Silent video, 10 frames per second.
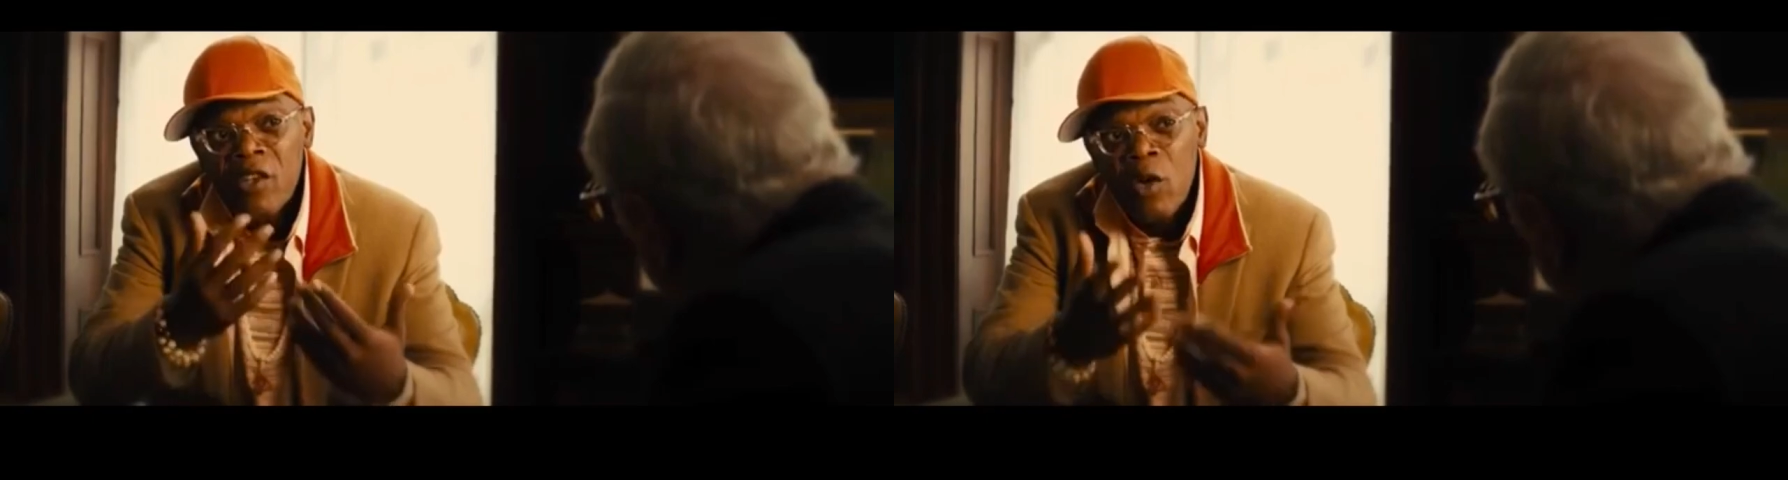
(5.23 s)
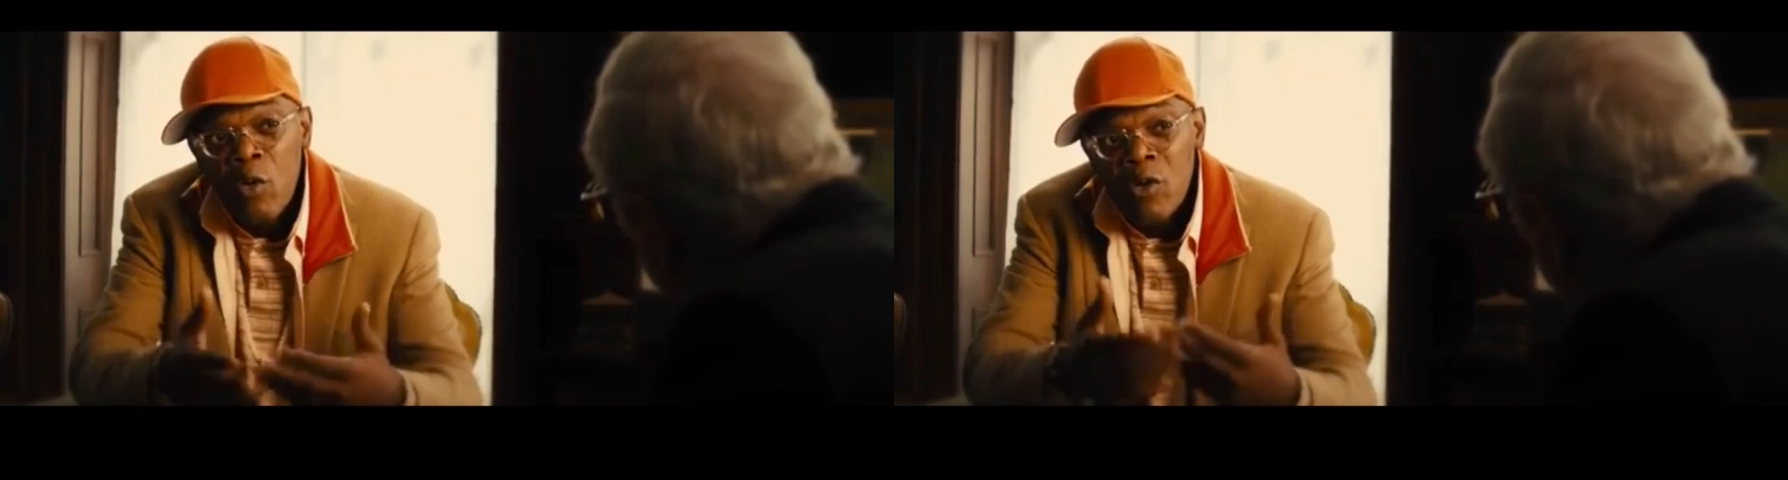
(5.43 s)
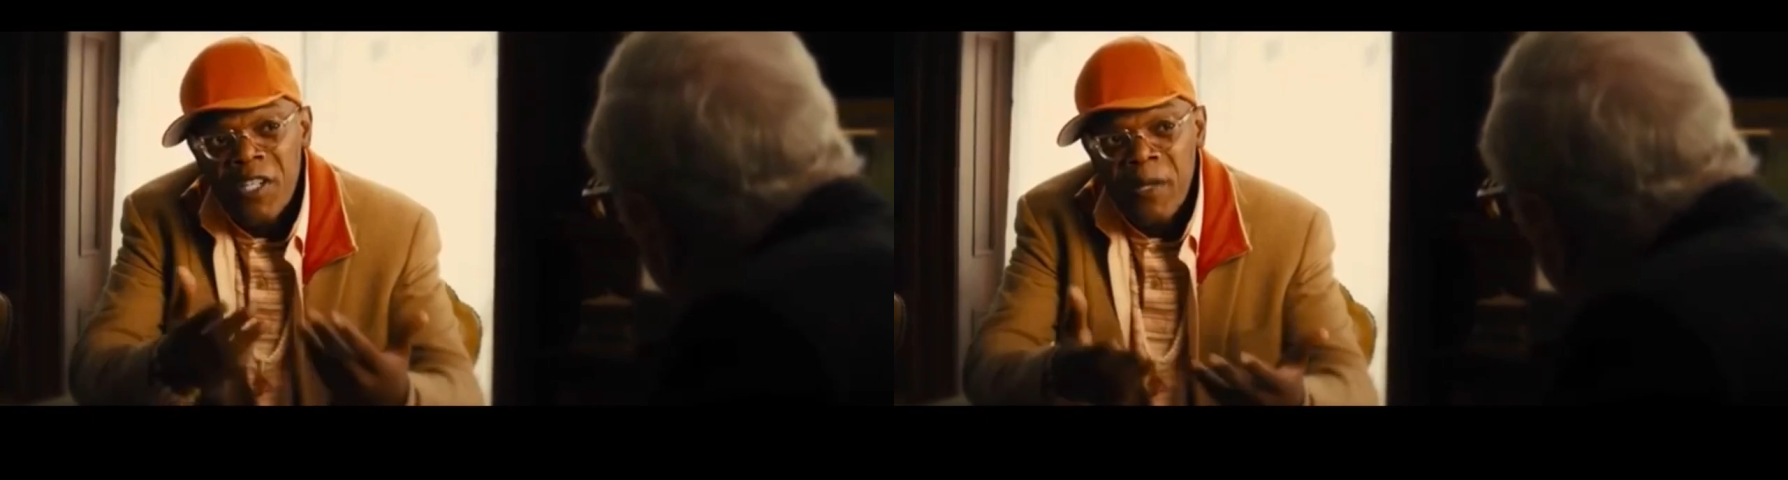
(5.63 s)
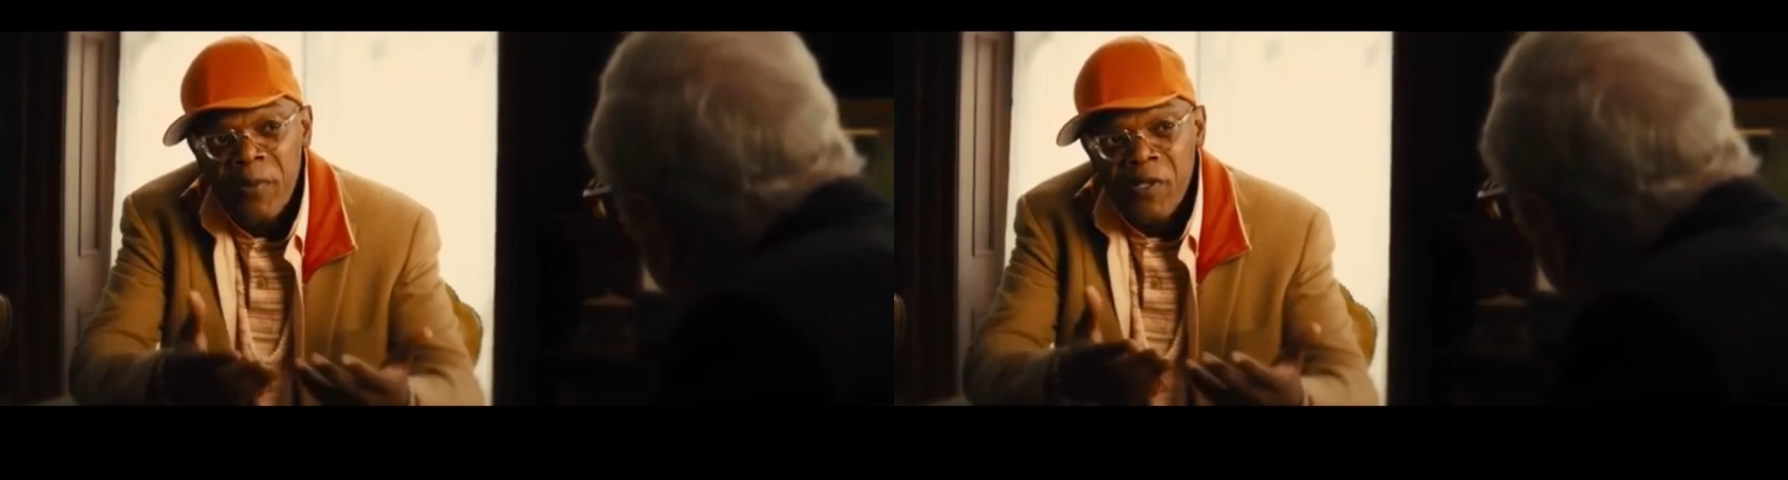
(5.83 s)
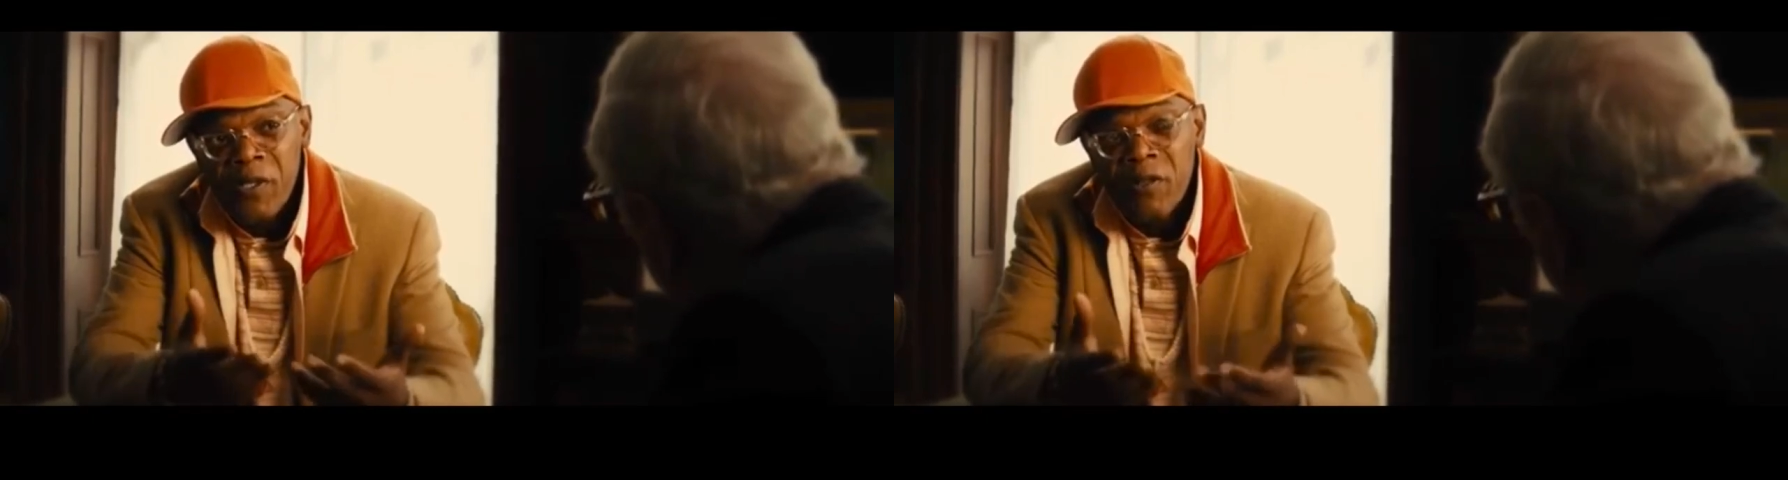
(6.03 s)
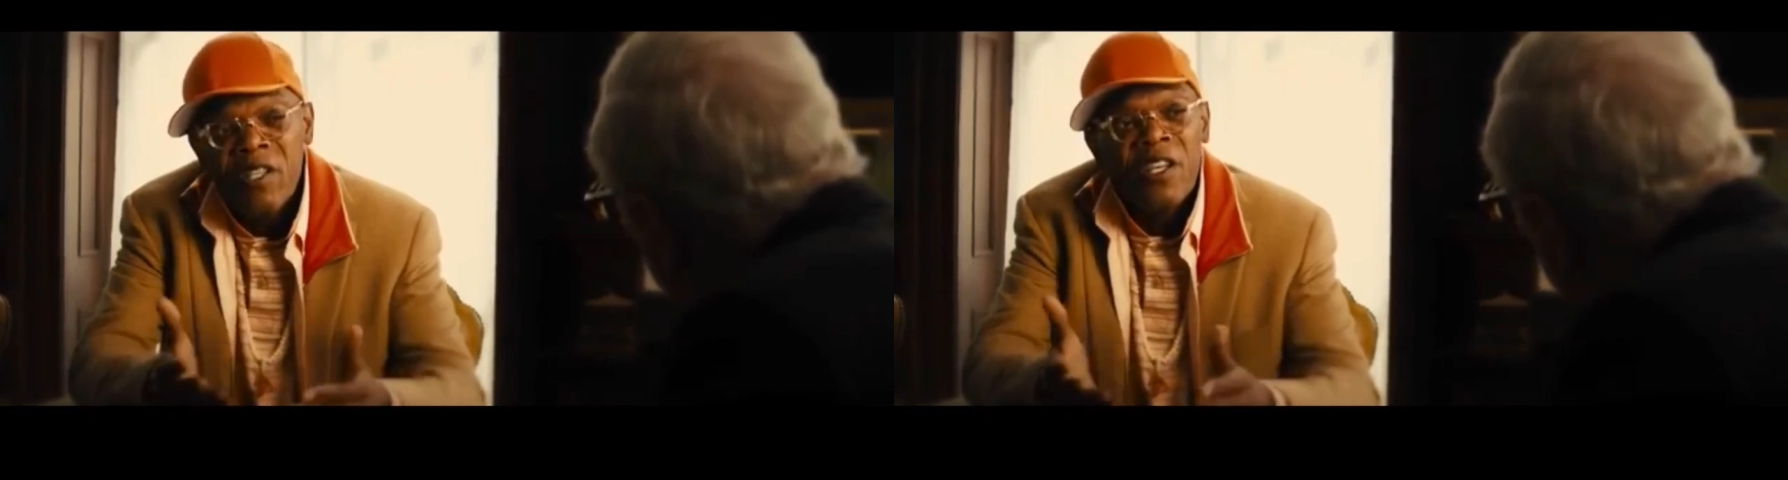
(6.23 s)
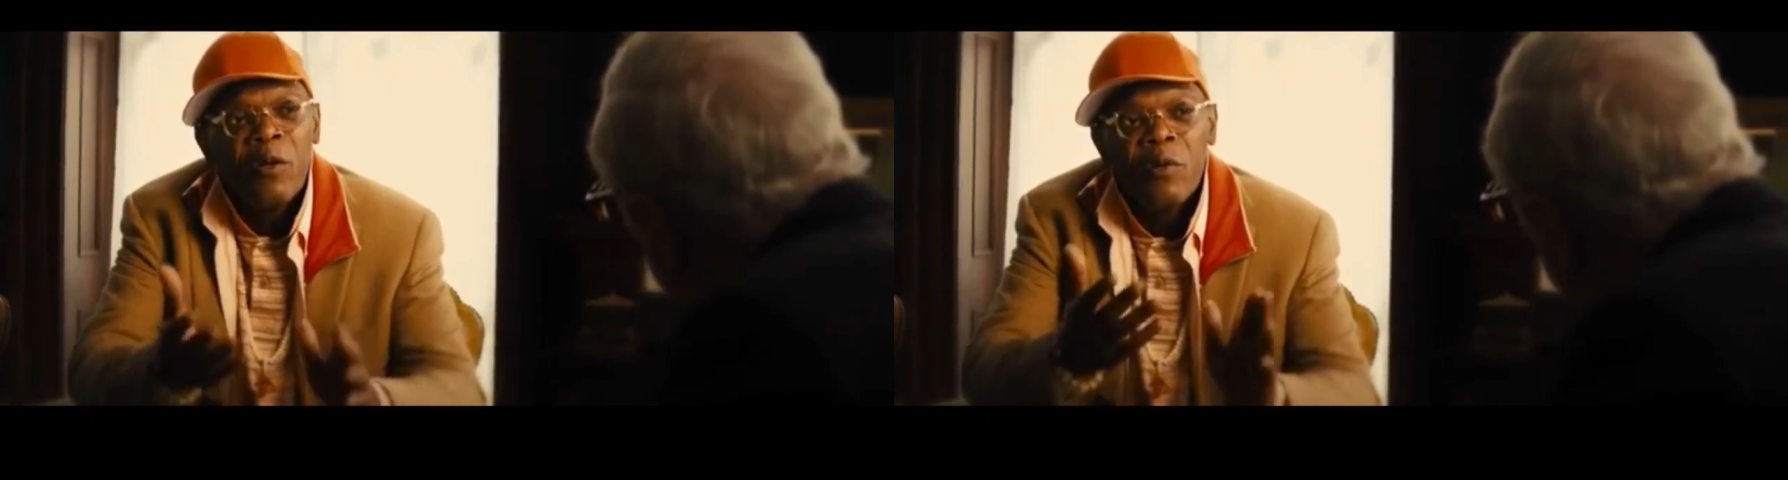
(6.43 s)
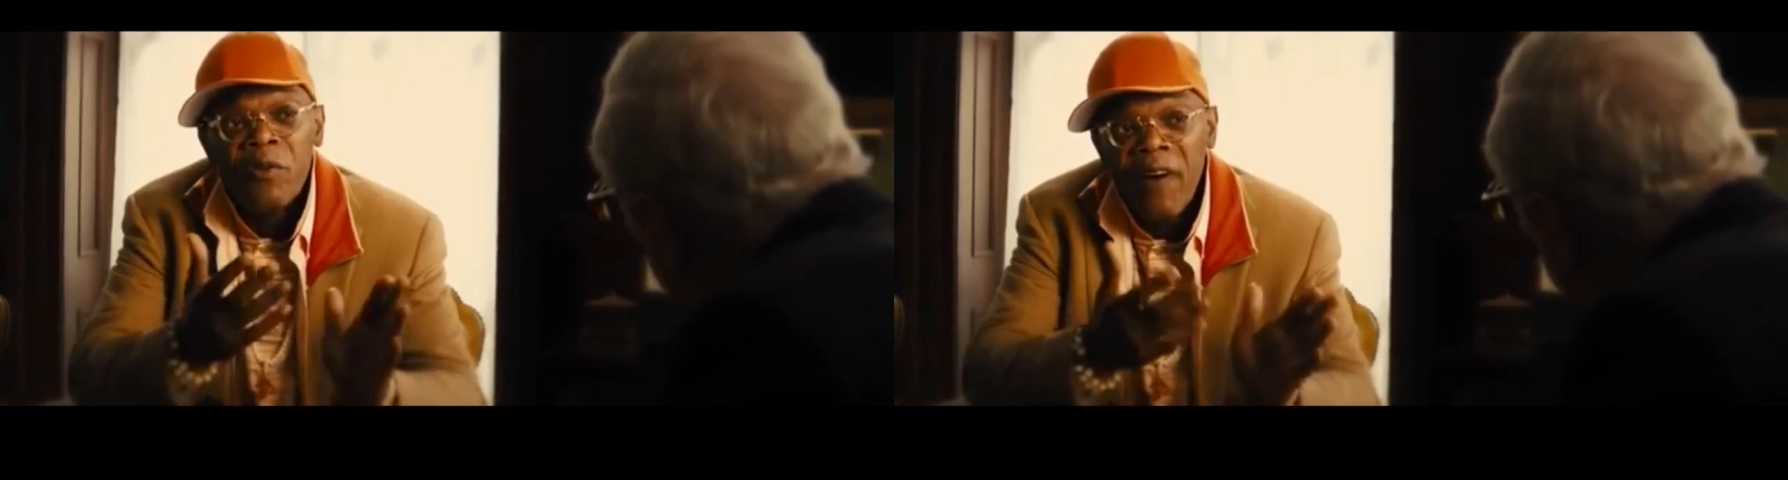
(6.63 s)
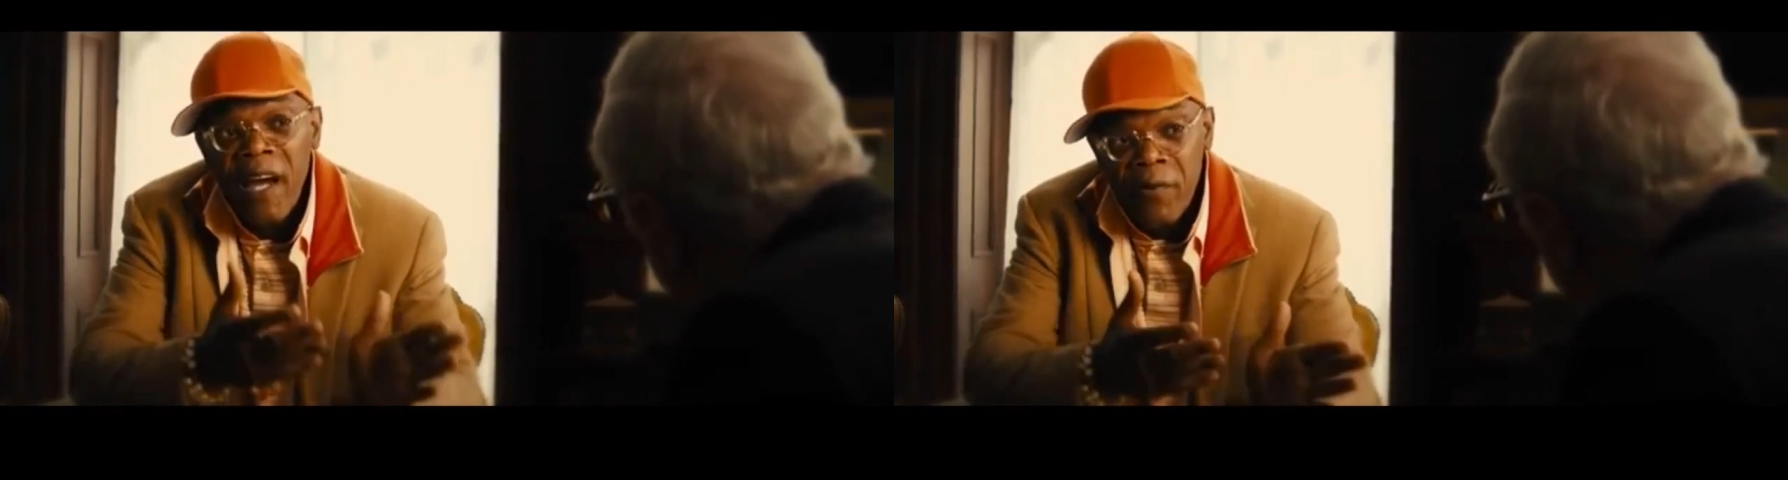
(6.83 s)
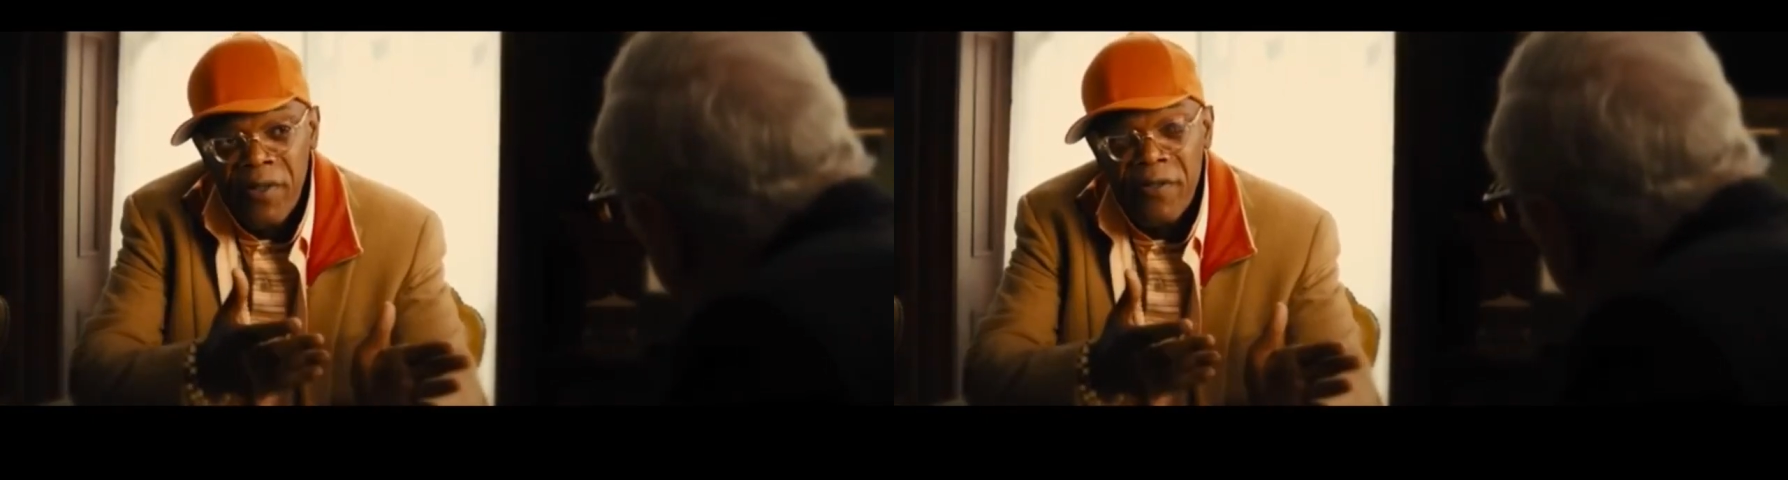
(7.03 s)
core temperature to kill the
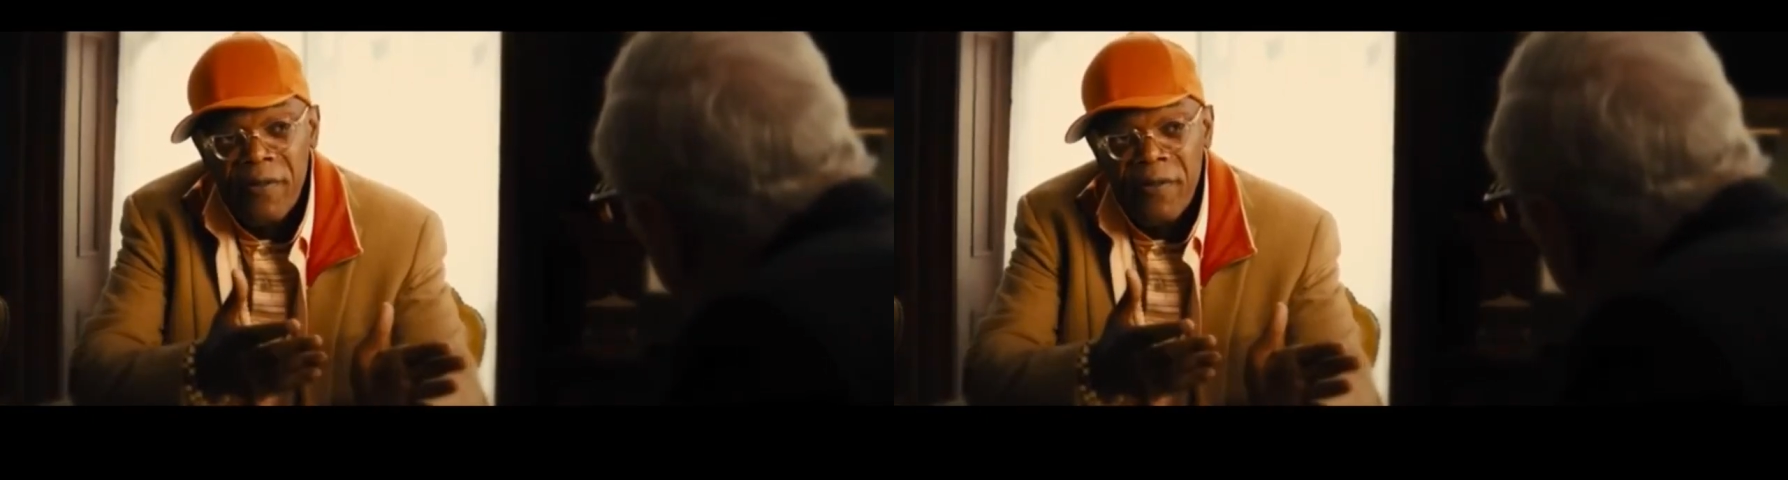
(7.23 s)
virus.